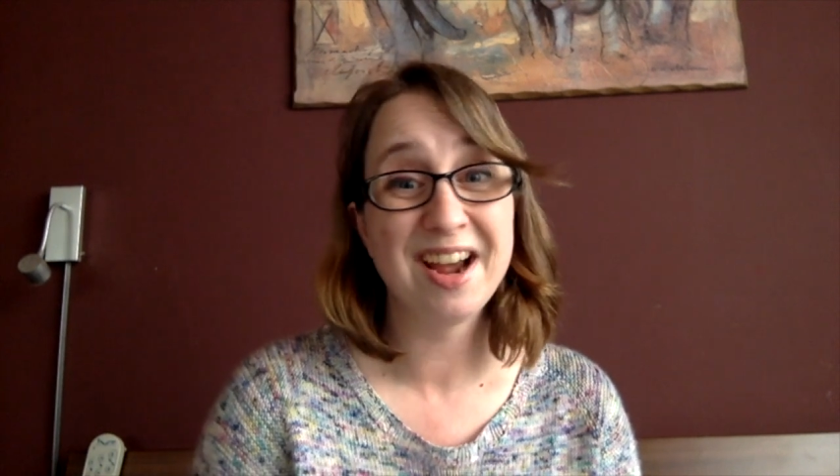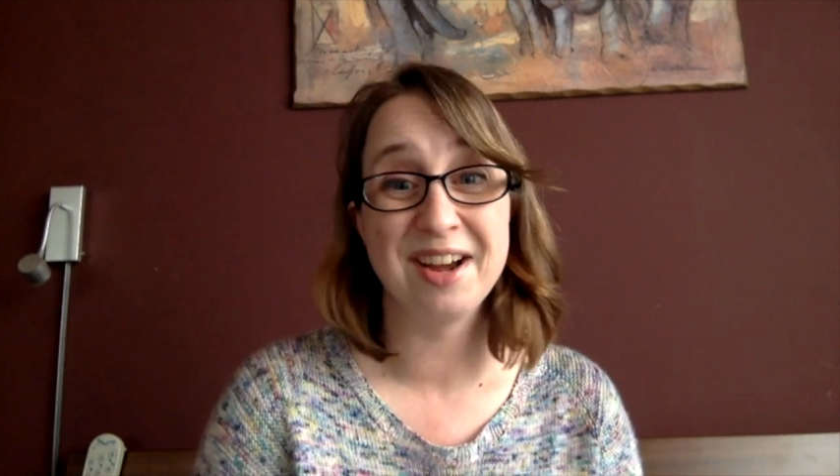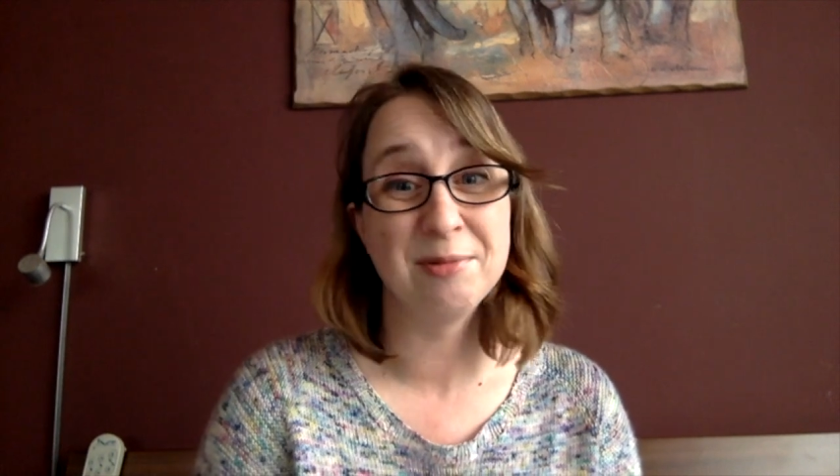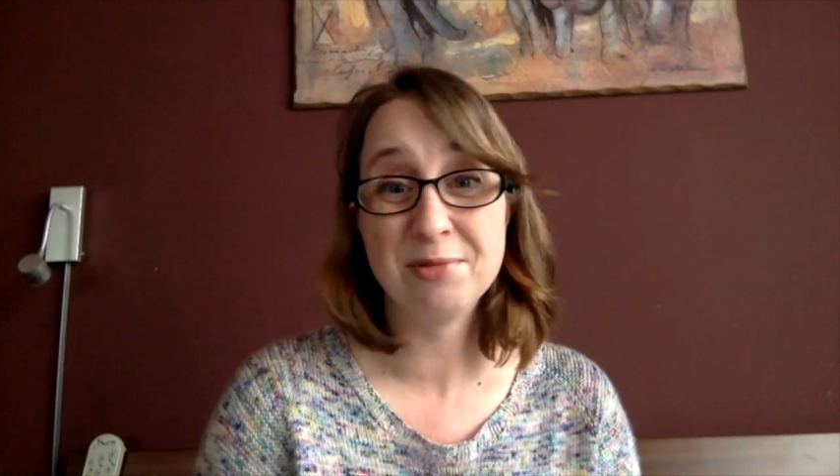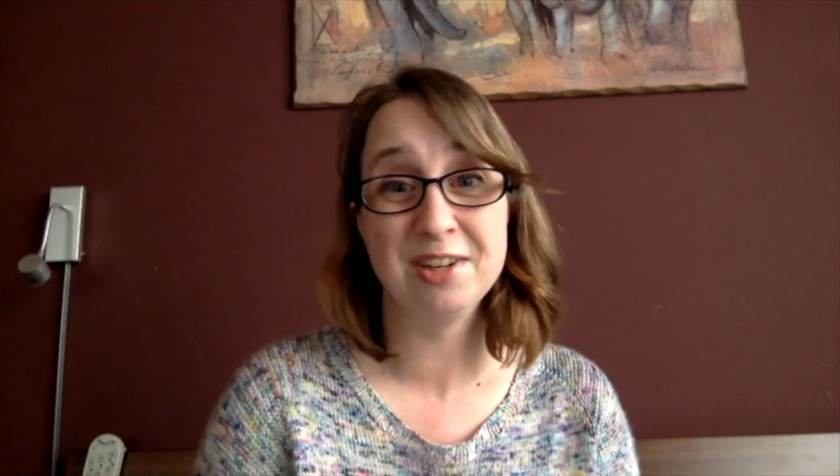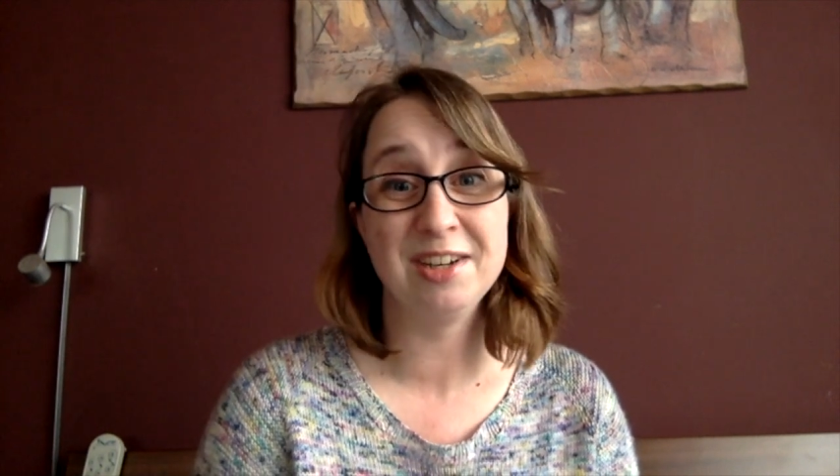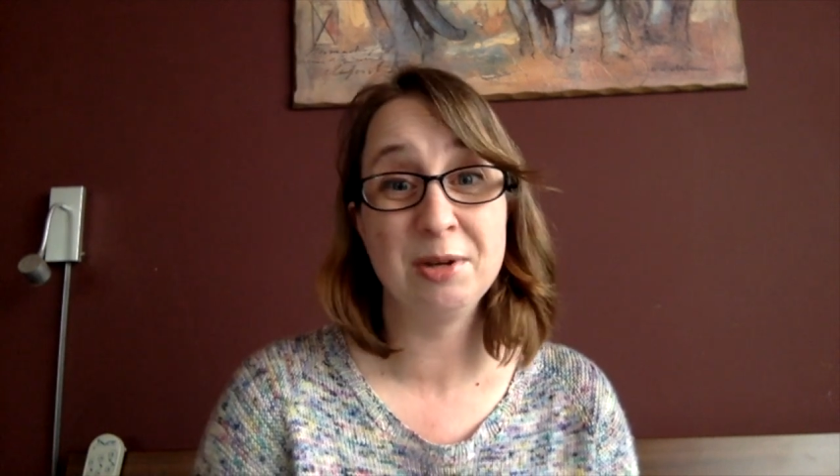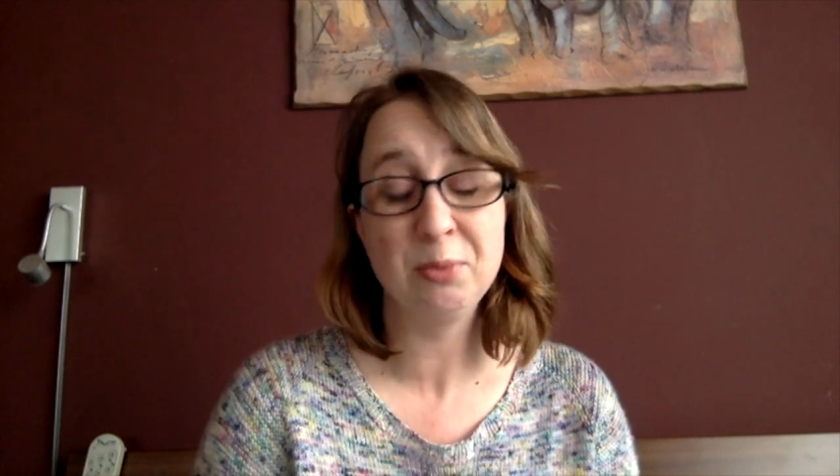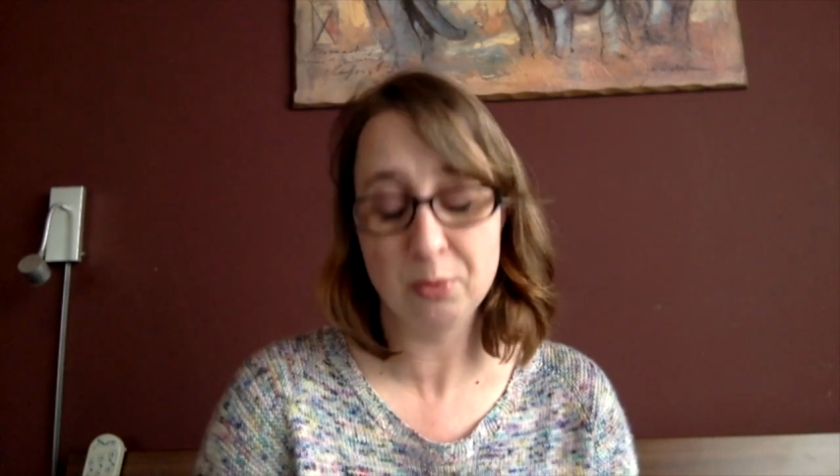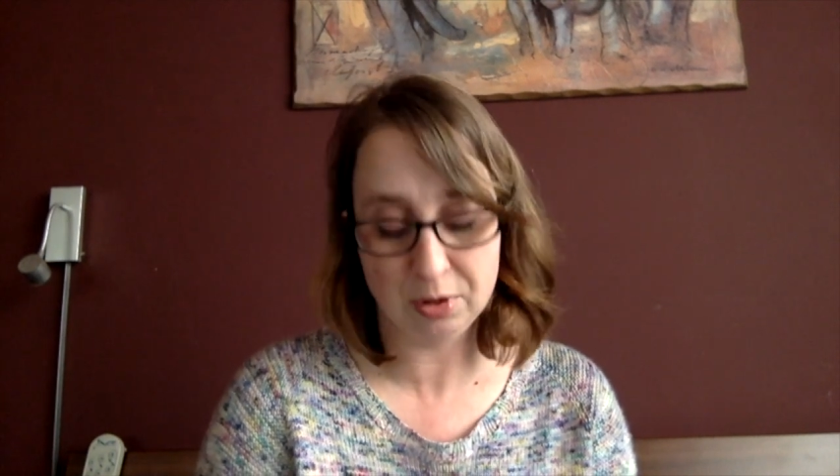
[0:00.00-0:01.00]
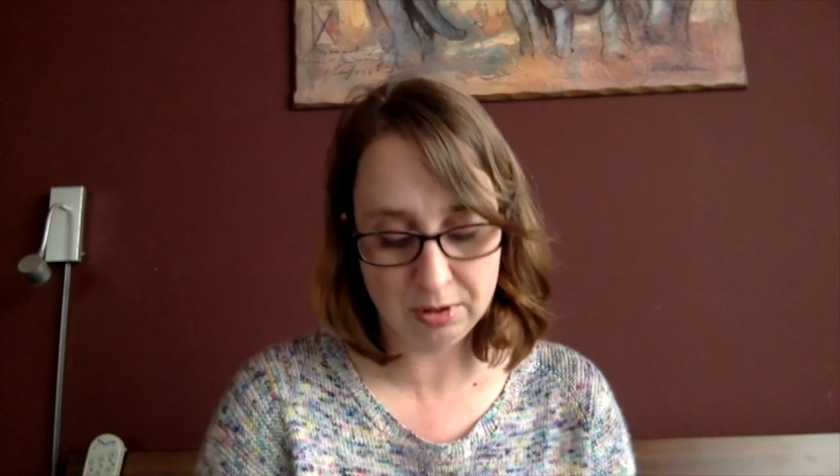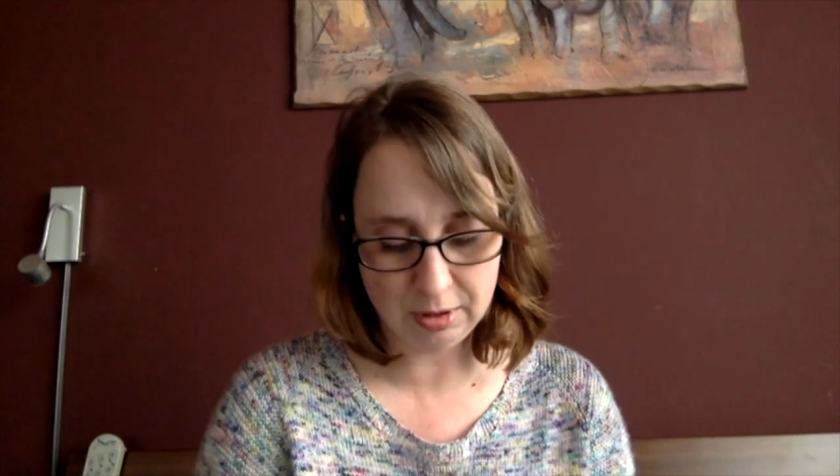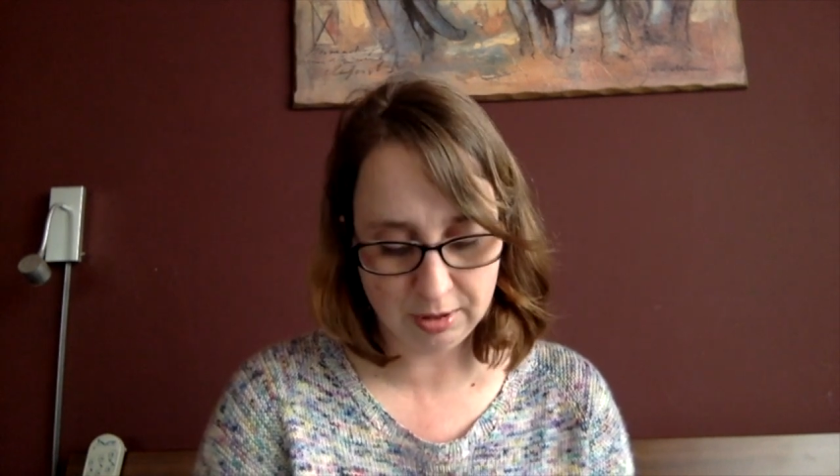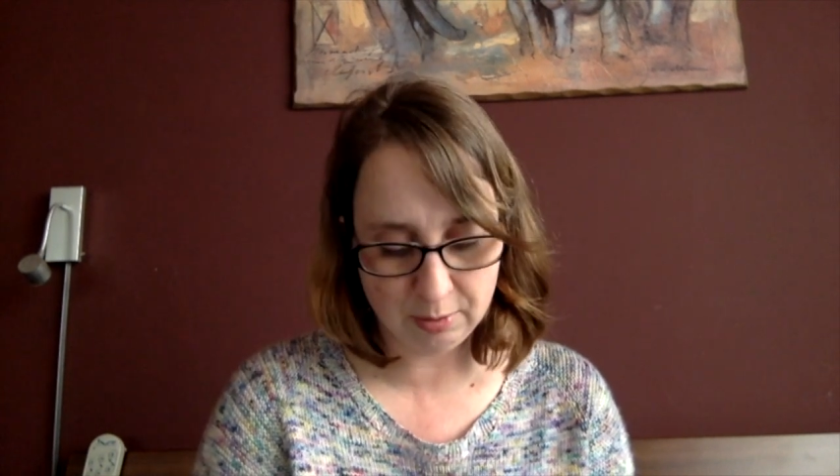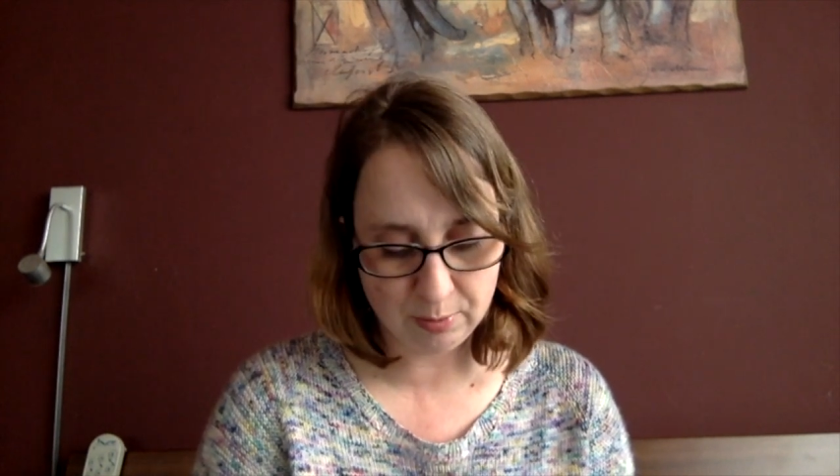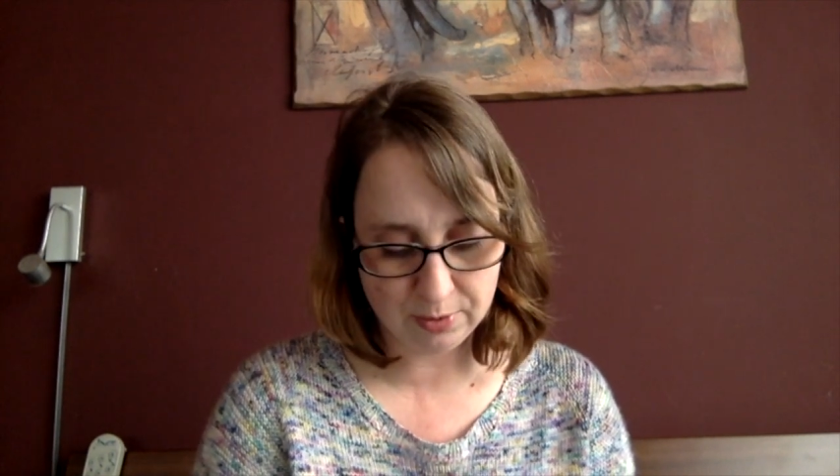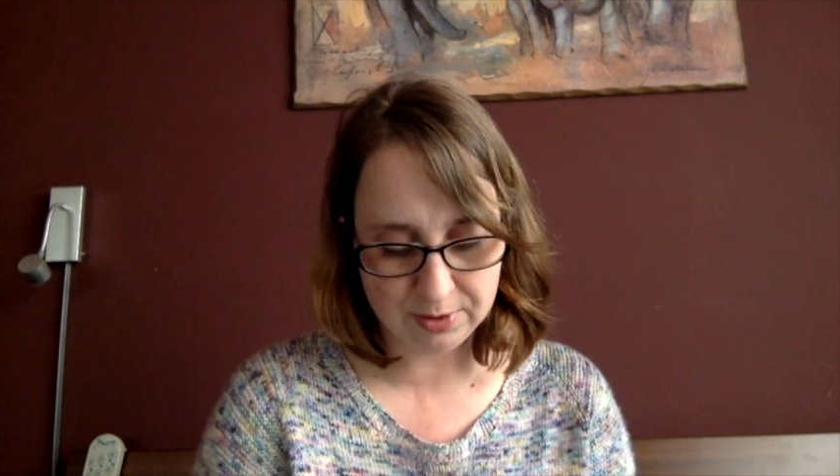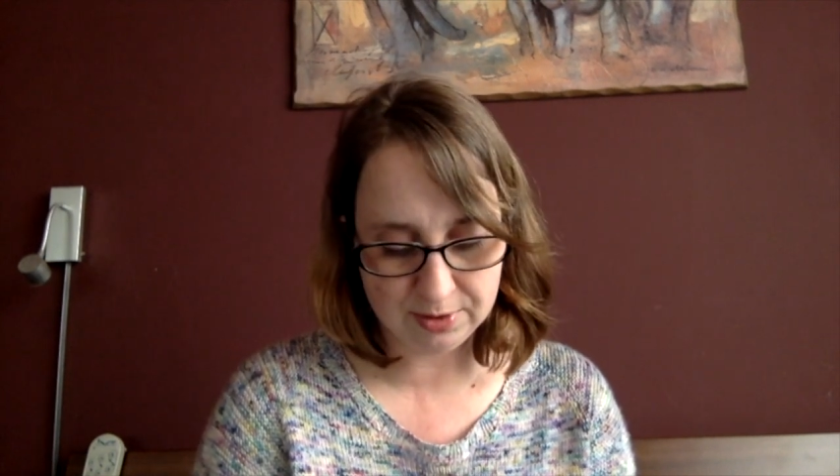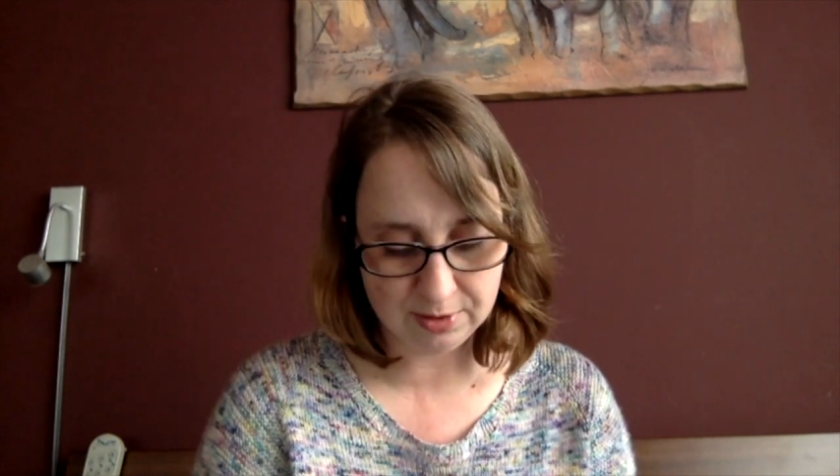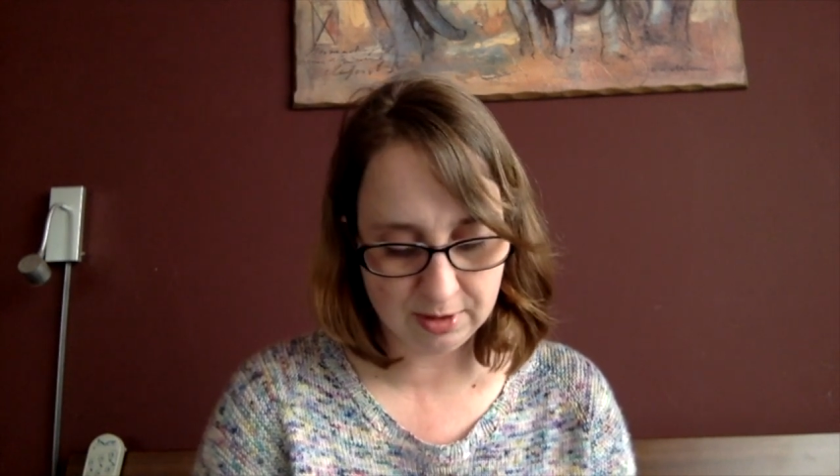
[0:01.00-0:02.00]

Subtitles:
I'm really one lucky person